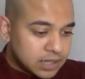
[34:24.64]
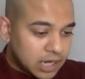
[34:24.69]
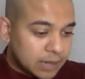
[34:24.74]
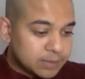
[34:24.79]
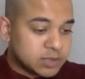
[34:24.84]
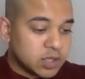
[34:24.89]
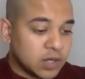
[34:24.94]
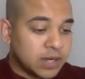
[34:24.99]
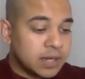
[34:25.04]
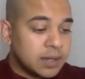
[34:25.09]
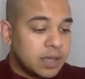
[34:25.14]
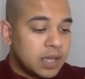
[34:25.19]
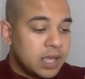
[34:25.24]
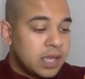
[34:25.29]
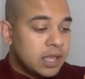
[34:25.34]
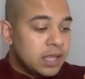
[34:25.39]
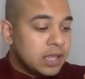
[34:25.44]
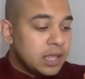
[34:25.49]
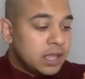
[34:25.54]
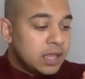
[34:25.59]
I'm sorry.
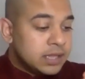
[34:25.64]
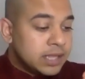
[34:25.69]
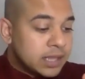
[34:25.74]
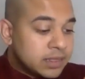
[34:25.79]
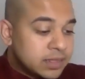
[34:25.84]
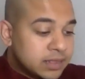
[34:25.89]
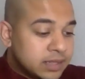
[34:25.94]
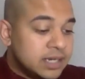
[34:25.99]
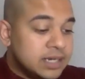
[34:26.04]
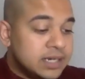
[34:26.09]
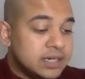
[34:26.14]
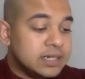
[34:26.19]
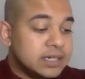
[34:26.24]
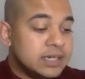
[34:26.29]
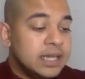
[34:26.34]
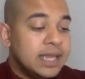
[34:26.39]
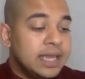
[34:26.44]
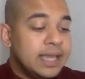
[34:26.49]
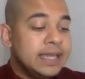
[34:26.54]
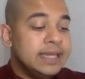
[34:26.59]
The
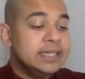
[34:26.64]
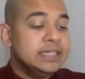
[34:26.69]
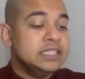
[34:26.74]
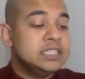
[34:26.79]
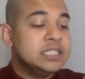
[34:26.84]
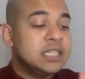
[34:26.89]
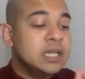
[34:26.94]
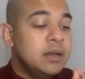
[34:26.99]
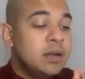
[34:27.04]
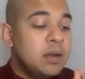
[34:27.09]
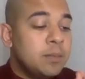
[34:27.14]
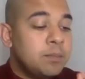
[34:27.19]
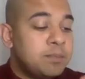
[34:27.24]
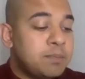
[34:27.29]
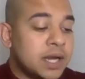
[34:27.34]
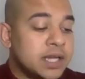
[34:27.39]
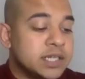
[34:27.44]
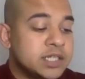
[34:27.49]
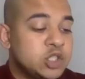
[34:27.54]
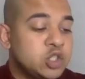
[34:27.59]
third is the
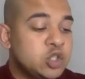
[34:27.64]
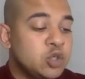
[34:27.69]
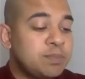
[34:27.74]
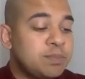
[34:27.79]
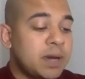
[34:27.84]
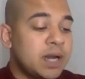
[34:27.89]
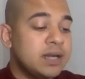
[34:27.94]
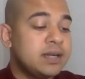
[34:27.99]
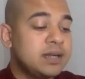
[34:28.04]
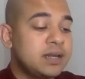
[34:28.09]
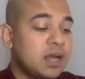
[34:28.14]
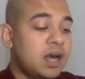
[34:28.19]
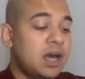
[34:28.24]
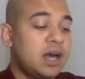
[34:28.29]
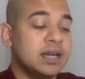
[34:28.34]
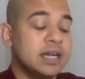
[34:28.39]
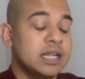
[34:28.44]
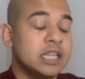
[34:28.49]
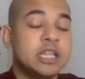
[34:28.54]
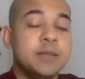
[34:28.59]

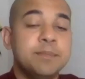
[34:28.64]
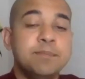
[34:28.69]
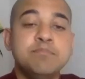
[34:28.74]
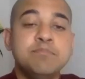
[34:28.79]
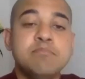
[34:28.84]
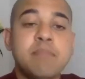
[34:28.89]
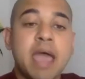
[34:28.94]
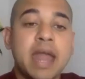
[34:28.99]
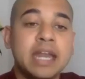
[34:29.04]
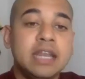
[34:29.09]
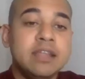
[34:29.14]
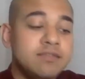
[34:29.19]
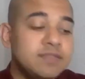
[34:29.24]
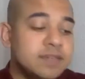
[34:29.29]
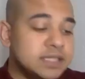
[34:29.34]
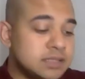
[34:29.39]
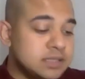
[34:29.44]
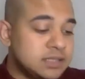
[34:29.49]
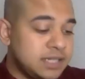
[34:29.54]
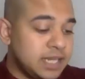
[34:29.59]
pachupattana, the
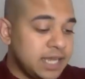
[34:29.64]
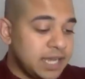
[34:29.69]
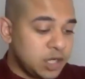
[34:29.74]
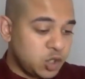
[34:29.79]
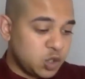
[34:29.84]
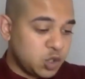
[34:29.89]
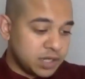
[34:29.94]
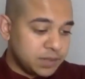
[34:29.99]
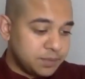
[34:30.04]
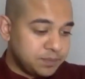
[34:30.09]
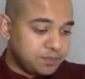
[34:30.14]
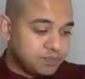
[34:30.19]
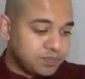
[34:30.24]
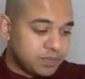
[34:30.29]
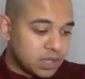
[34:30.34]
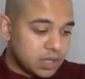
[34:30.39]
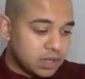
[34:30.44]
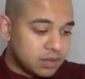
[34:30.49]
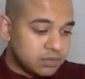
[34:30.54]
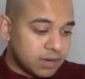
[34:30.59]
manifestation,
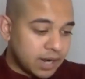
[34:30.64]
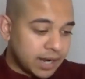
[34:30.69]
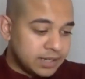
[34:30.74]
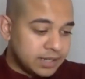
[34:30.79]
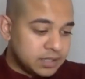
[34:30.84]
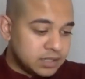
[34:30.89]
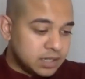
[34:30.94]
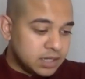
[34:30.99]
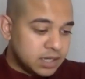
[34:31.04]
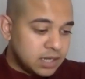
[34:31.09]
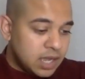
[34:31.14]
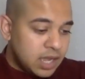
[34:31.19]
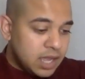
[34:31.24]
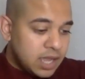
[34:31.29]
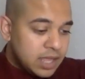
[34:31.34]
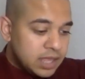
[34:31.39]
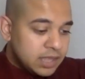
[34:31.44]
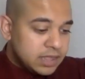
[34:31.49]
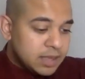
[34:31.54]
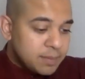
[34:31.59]
right?
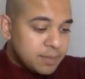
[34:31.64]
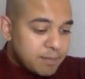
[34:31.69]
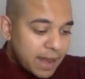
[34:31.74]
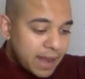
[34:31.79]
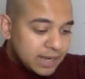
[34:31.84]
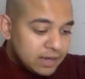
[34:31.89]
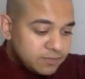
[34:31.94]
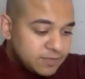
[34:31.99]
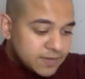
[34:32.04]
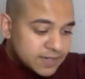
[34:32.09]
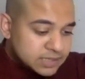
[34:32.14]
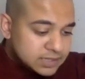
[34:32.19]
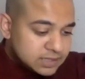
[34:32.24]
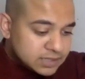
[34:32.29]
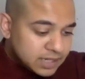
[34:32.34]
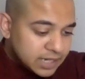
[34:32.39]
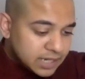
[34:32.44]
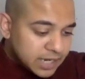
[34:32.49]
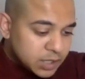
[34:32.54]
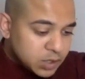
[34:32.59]
The
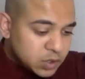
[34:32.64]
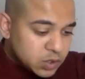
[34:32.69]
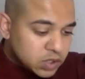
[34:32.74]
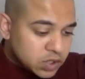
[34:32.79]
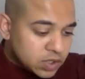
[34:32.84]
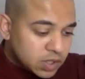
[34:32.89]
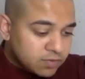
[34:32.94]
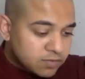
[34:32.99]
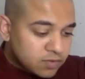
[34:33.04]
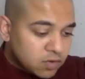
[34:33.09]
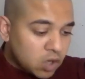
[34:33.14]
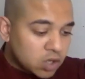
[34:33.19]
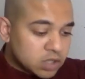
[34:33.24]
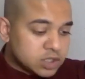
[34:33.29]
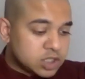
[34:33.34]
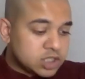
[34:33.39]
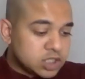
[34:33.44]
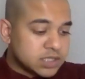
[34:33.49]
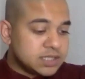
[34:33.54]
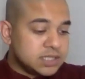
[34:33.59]
manifestation of
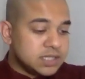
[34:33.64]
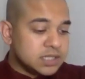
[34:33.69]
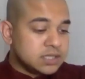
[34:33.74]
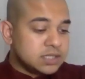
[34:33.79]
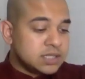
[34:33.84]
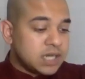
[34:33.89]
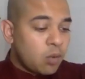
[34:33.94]
consciousness.